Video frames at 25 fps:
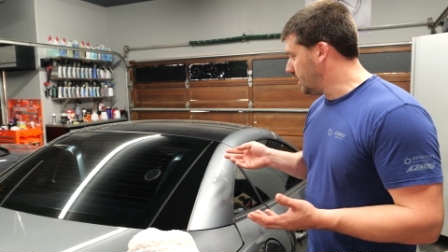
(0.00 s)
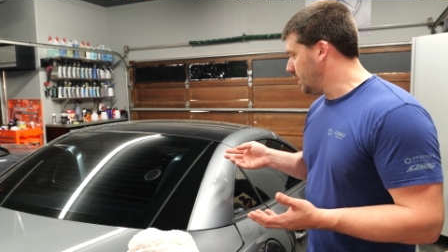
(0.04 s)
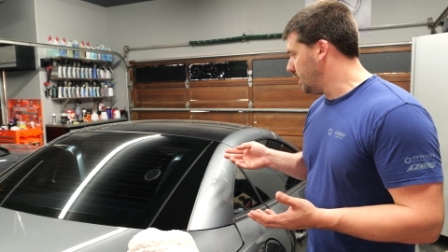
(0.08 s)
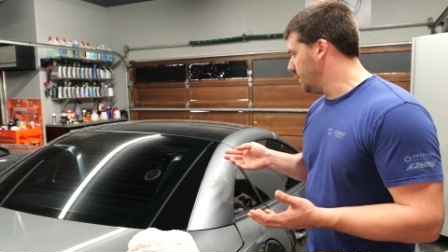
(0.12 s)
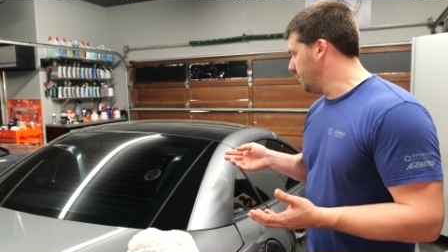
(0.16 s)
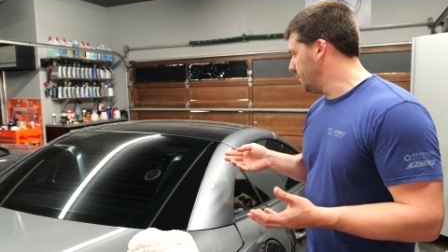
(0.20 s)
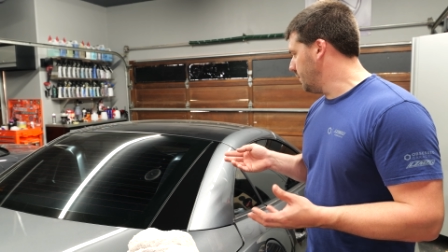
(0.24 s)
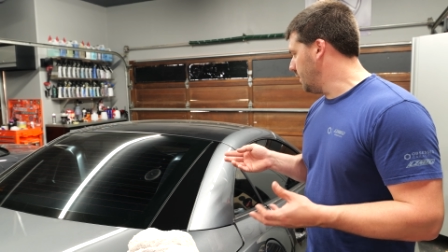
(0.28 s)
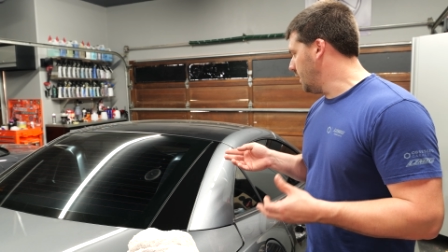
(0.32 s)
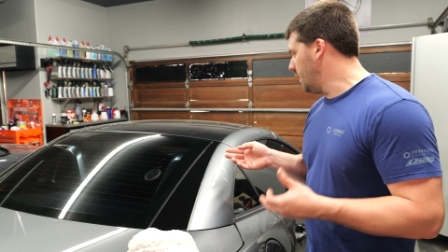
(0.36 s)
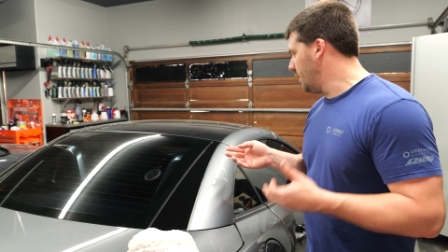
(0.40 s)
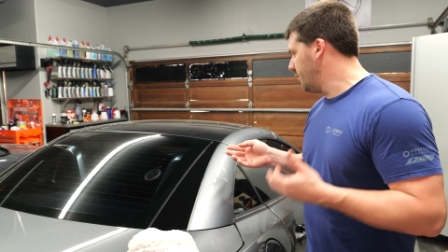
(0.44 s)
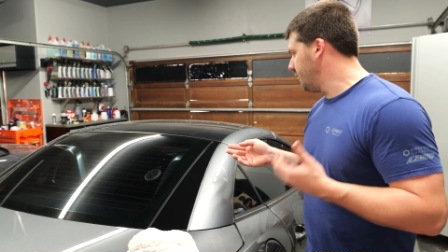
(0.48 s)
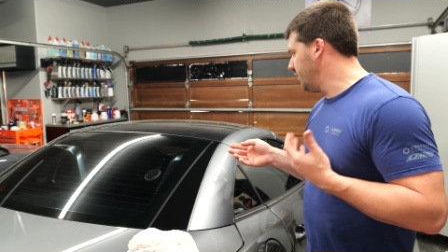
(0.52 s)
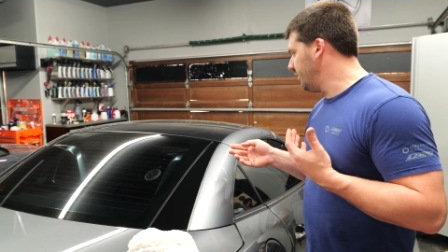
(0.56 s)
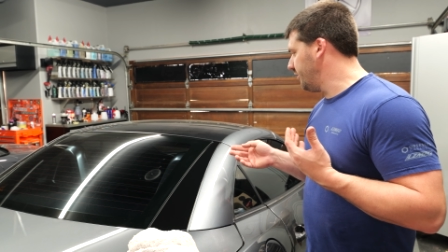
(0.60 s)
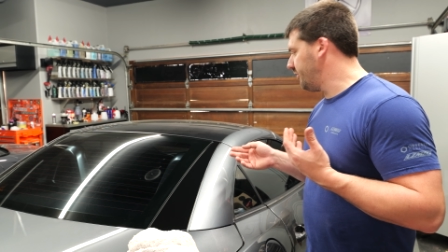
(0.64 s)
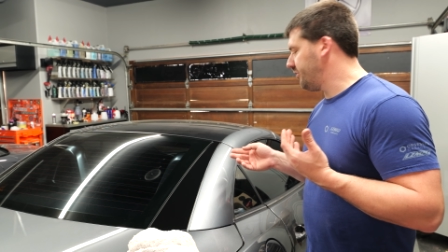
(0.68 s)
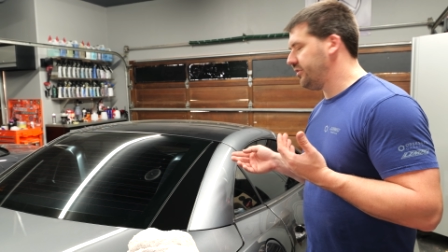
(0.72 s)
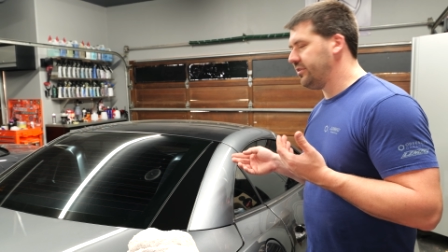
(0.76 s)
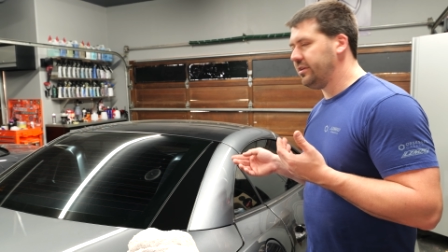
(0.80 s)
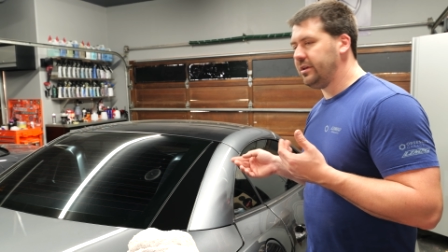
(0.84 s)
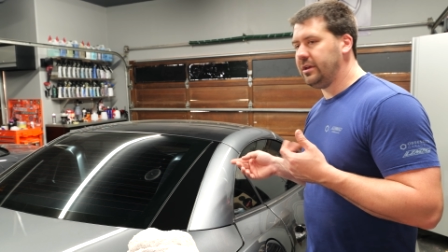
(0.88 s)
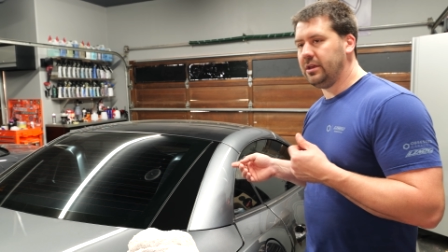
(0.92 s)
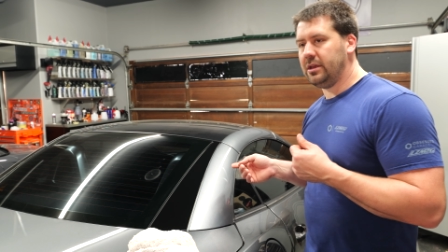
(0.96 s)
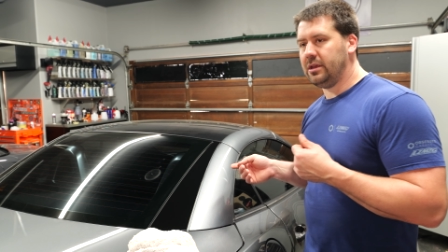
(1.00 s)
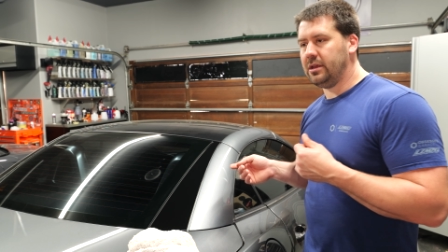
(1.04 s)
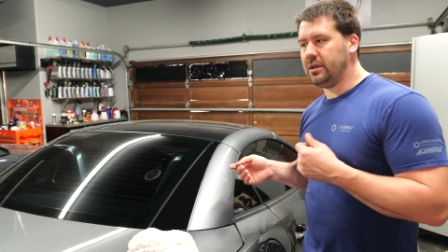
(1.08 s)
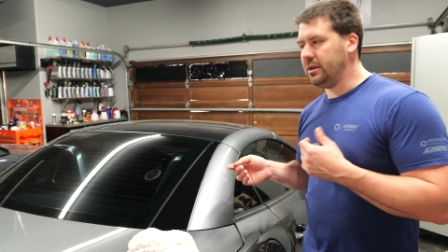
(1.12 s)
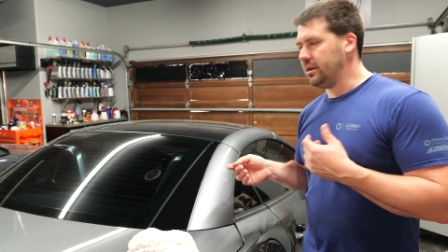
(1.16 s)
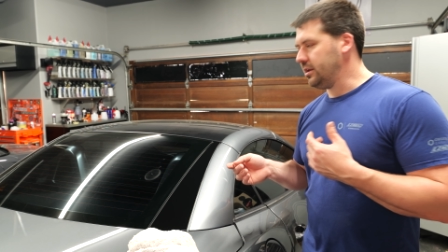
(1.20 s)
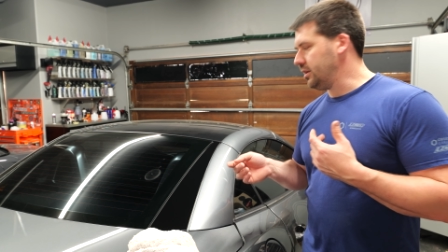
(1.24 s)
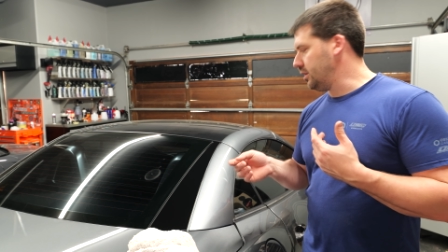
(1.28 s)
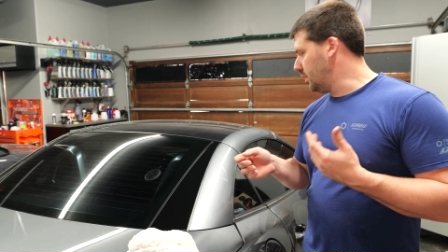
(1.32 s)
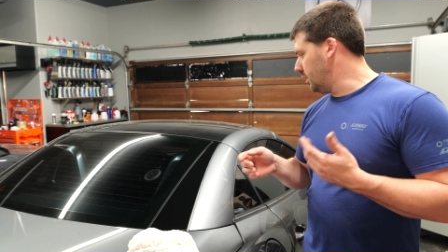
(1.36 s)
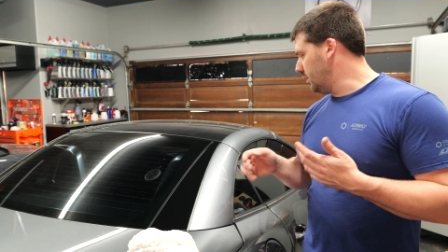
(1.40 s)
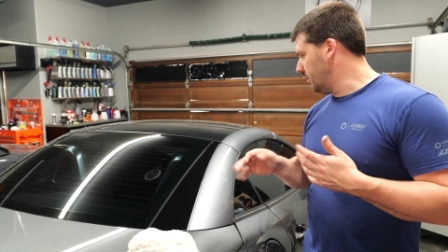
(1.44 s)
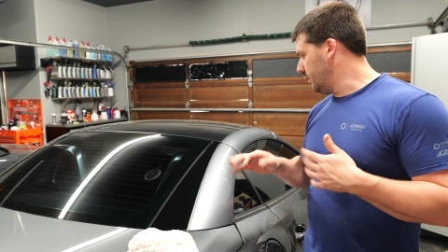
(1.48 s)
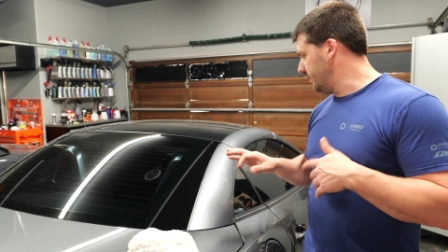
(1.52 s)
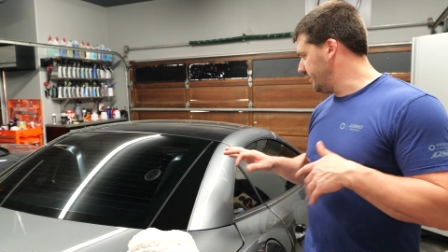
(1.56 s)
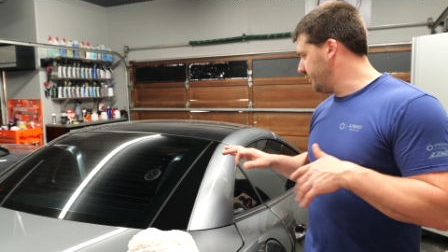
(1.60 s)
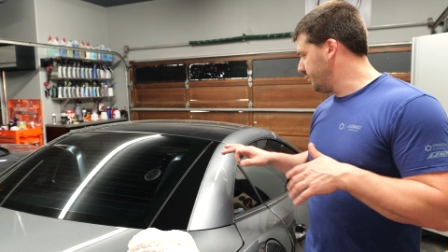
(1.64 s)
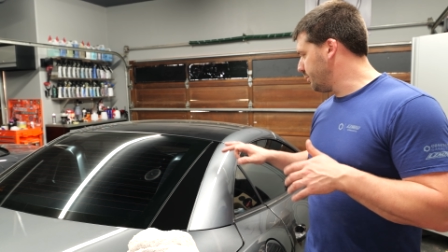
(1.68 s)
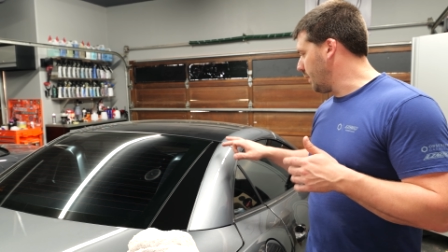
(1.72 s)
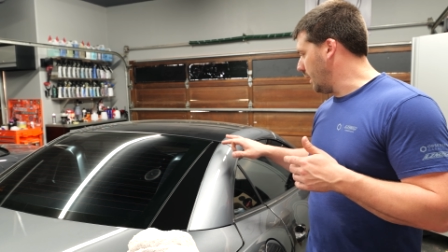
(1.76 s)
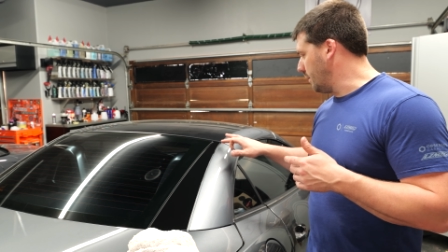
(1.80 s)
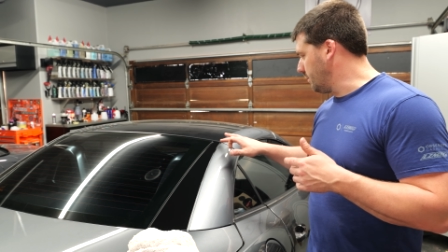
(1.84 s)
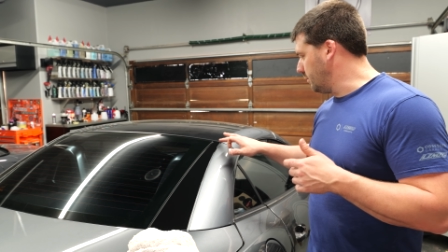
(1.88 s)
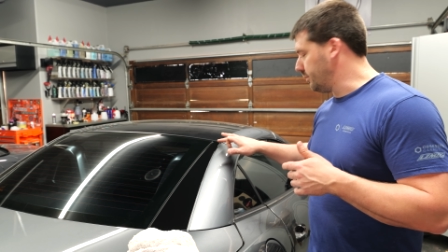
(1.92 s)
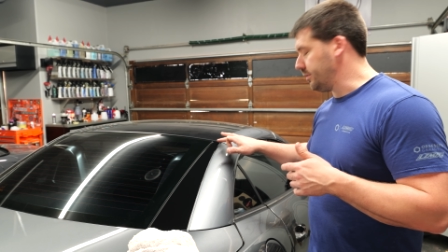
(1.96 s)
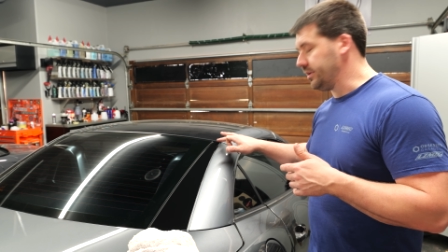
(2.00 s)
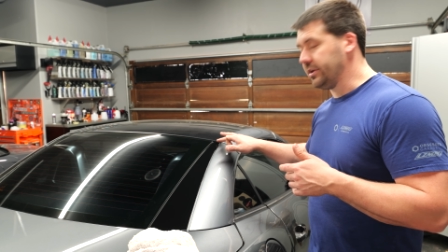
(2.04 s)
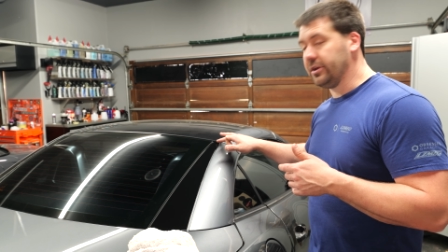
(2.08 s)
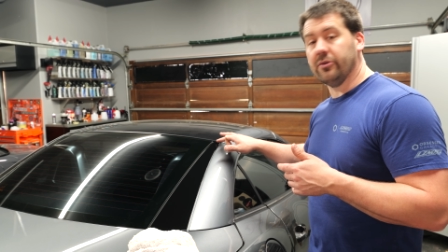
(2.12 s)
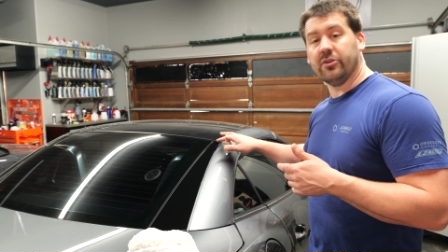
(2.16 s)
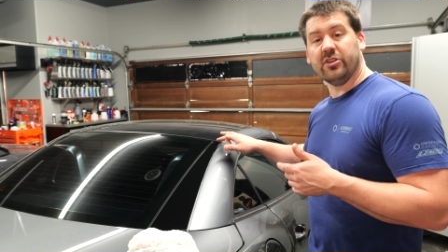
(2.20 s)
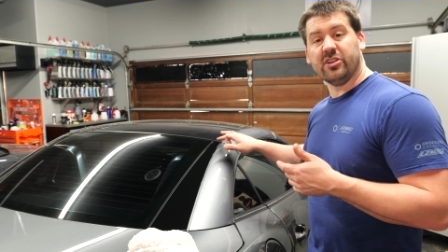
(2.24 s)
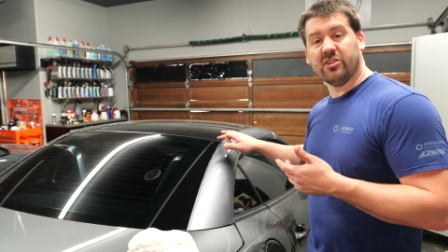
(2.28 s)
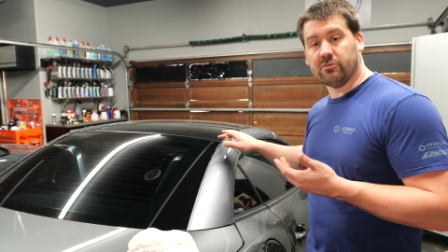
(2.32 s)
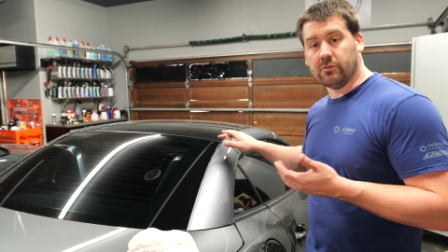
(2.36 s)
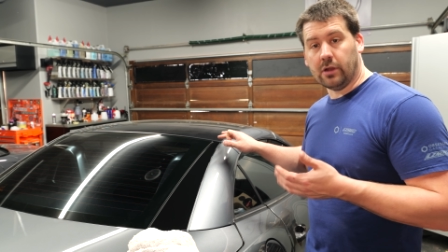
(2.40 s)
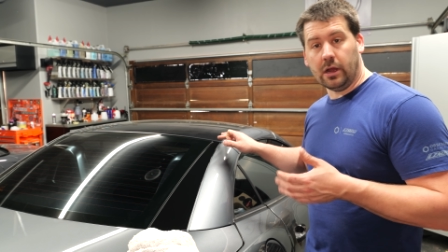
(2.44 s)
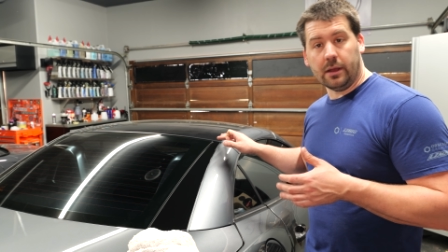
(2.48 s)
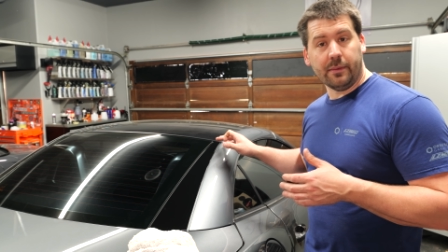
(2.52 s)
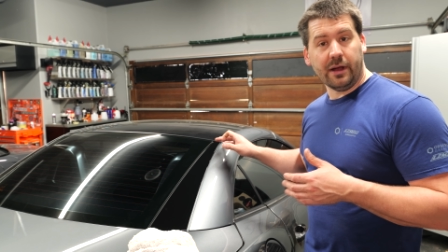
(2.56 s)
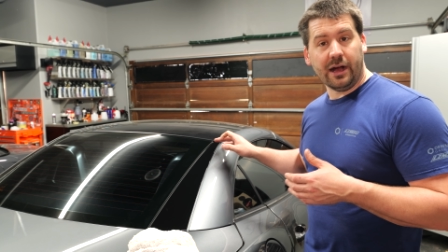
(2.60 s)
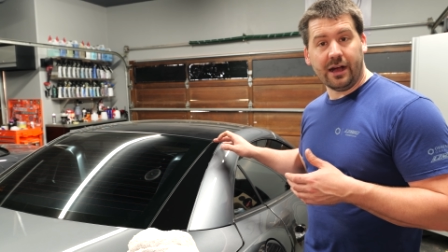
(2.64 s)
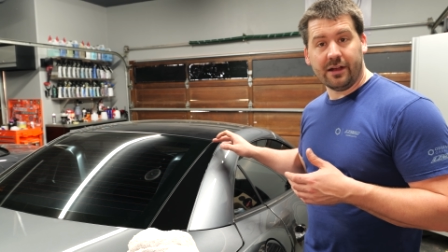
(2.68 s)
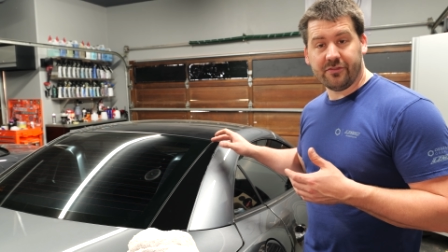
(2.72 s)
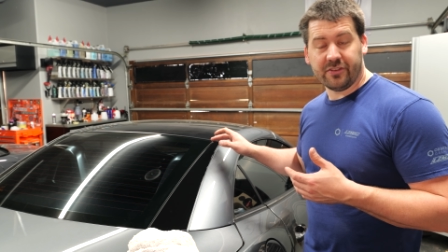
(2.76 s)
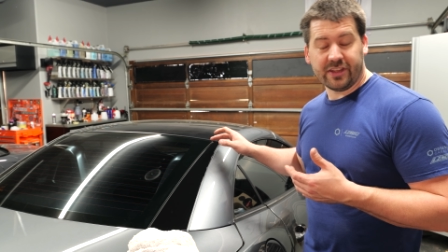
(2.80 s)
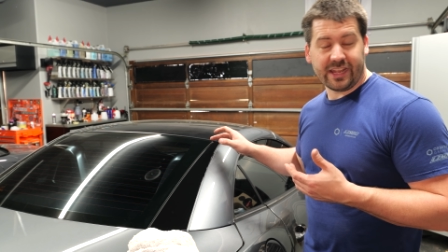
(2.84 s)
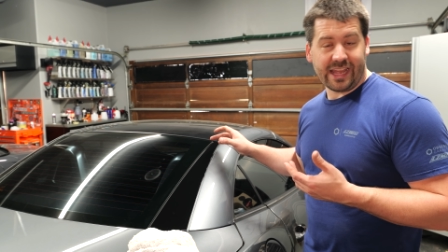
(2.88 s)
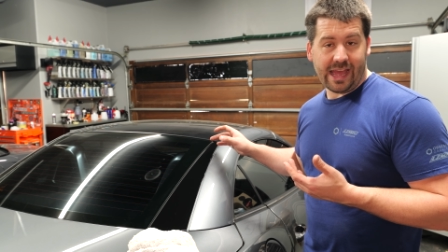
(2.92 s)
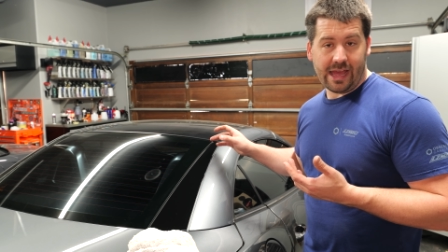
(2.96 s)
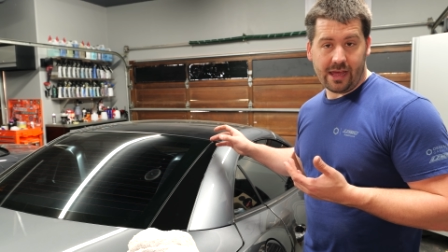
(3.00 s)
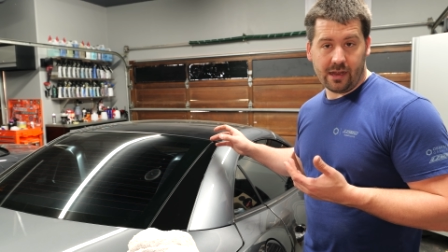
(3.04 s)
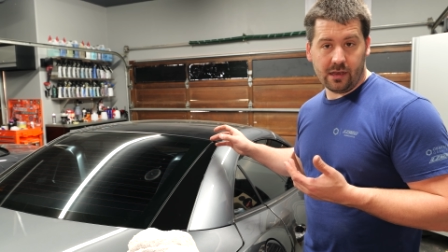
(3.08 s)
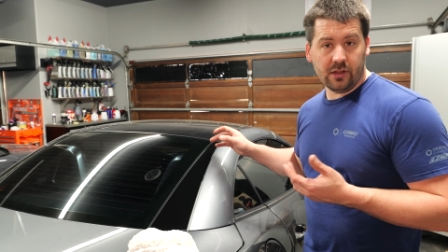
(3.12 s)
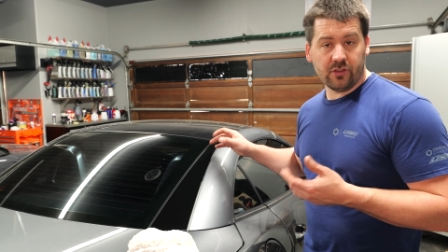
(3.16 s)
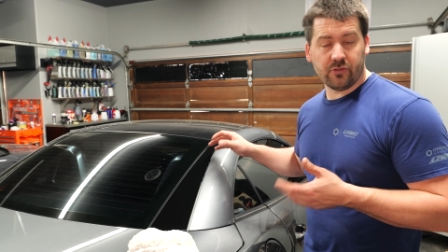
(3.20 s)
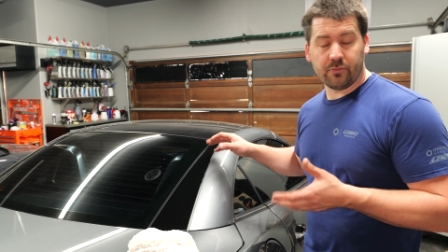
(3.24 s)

Obviously, you know, it's probably going to rub off again.